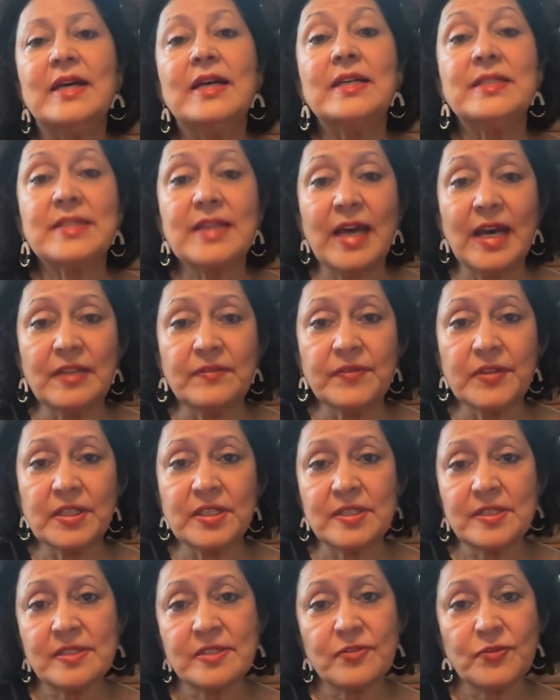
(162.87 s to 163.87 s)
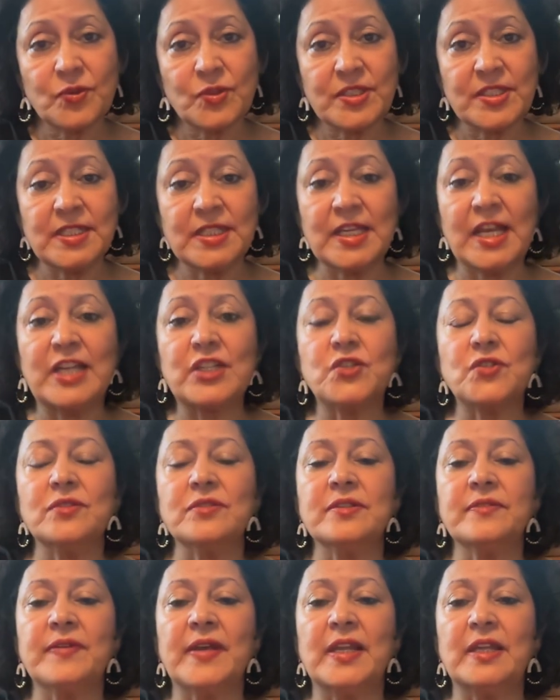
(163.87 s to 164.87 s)
At Advocates for International
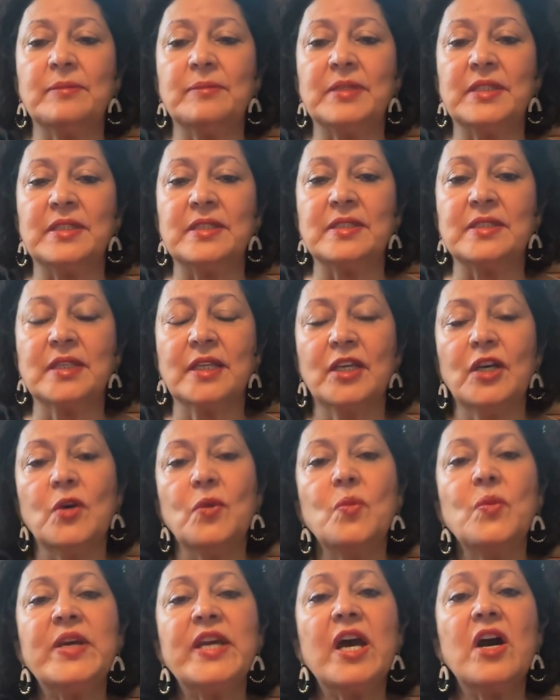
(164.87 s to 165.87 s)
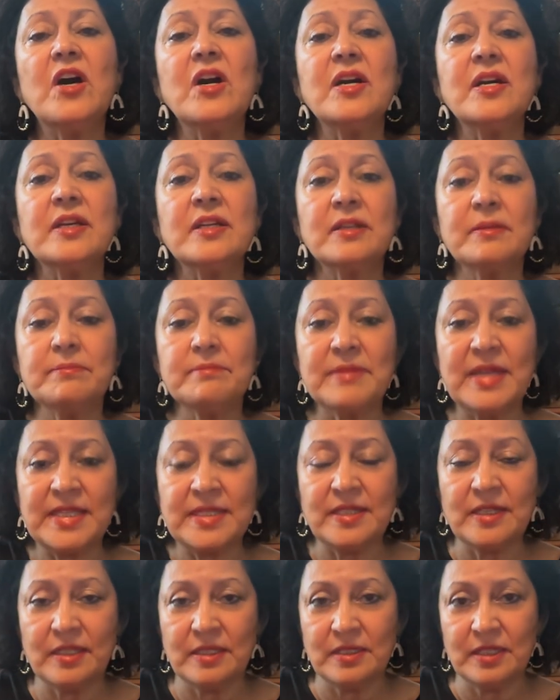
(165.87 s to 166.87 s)
Development, we are
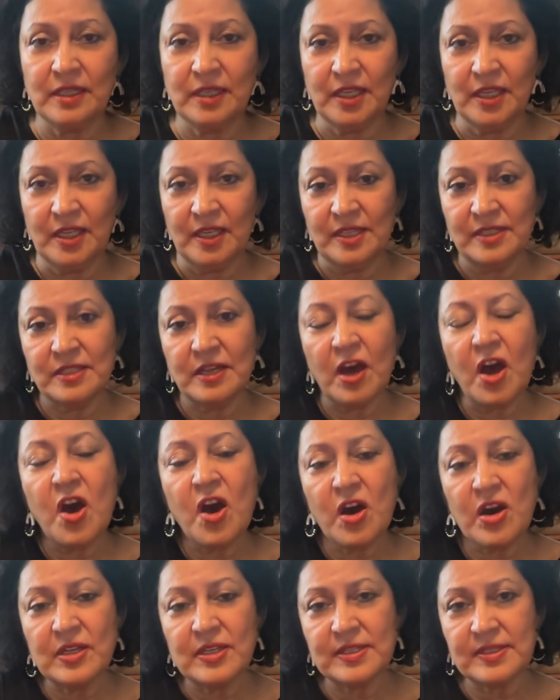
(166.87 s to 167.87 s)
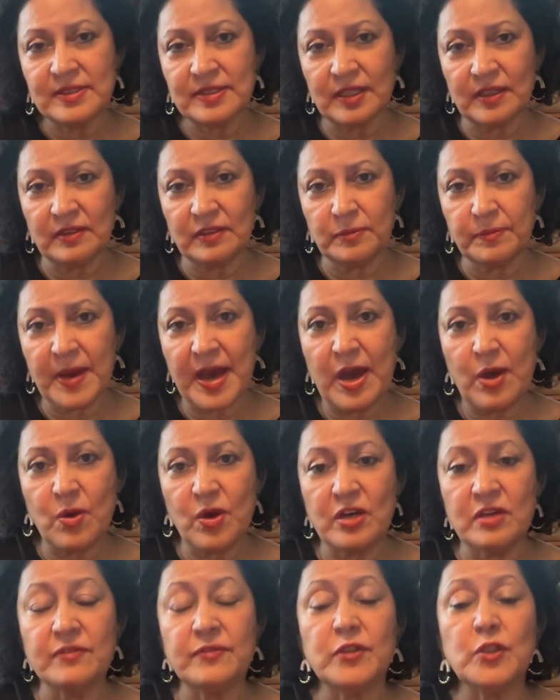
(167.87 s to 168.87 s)
committed to harnessing the
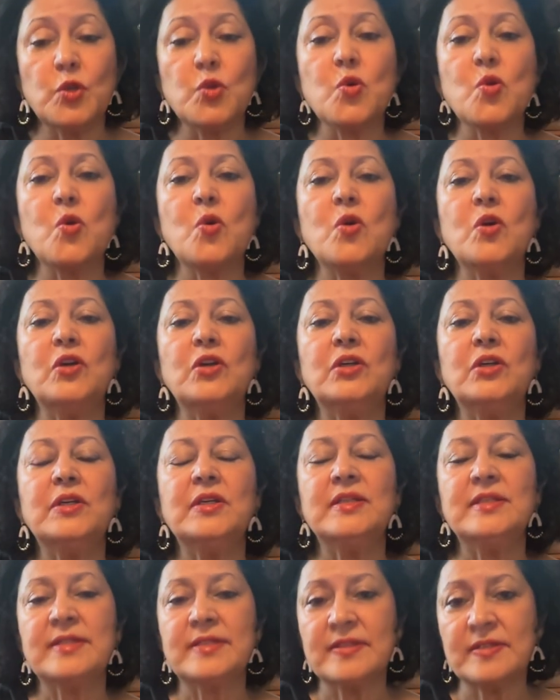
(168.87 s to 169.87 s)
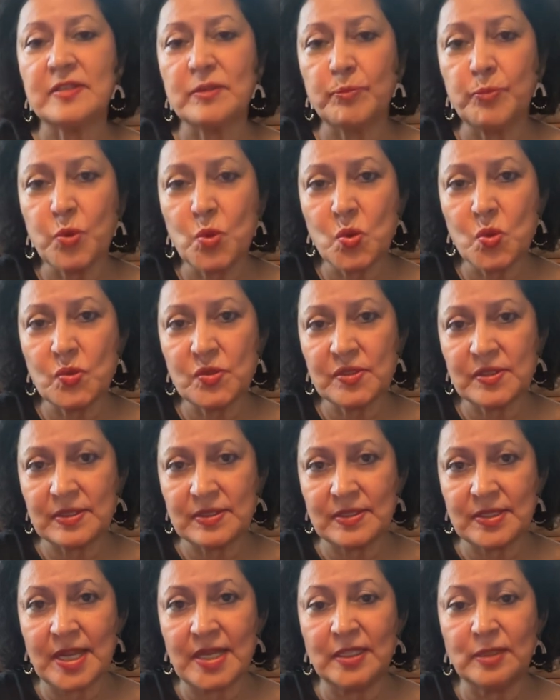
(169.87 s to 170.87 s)
power of the law to support
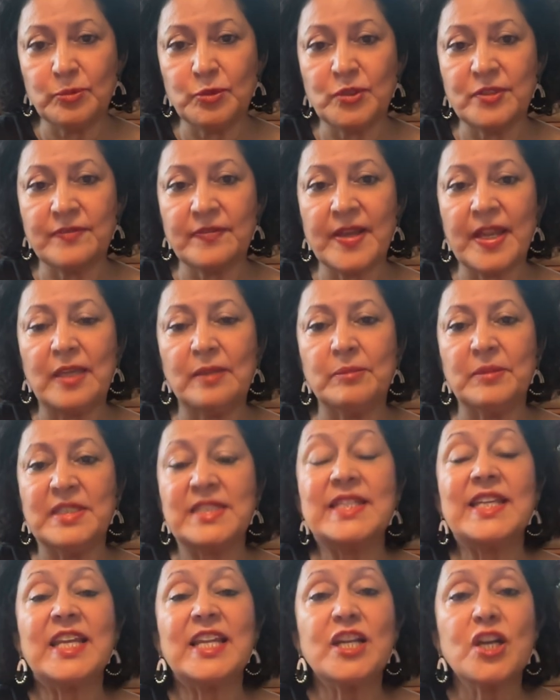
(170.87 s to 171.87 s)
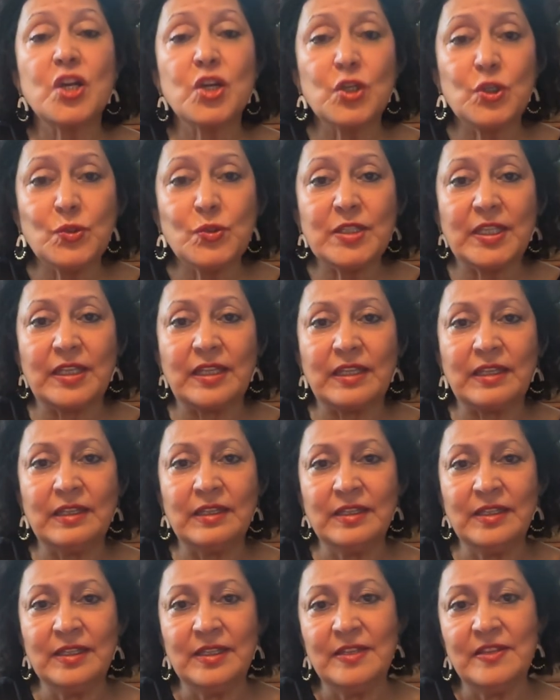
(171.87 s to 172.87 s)
sustainable development, including
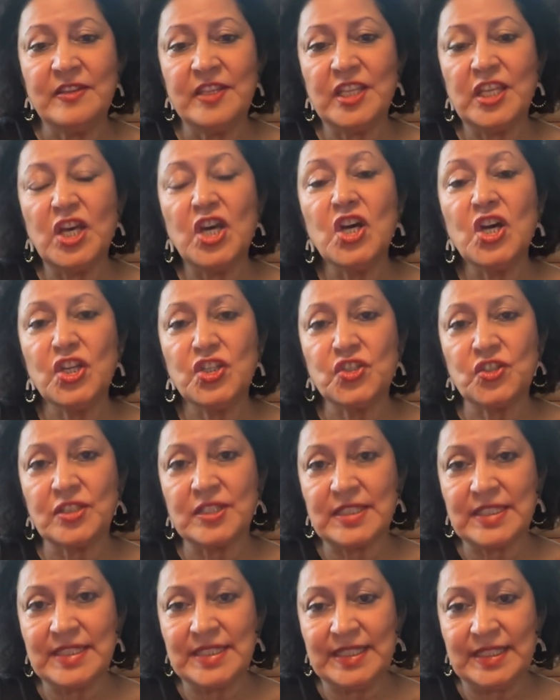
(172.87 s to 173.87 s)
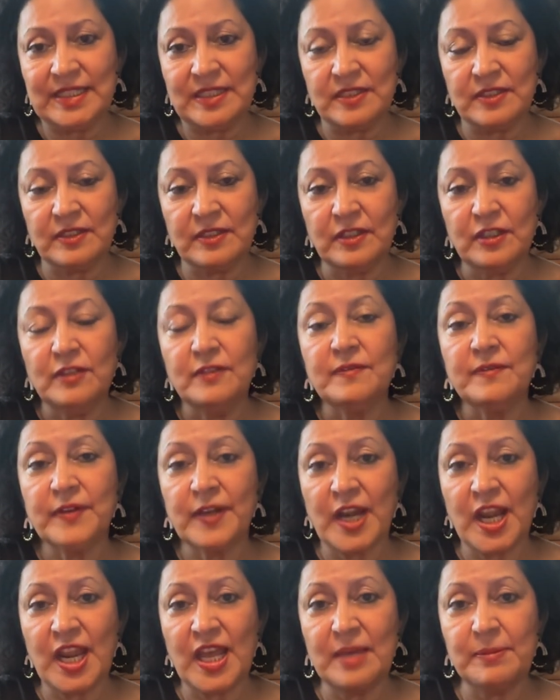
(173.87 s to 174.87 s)
the urgent need for
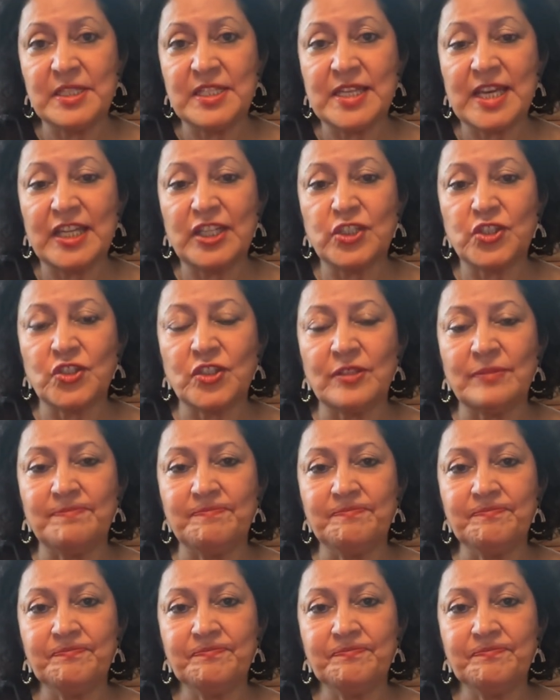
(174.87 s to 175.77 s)
climate action.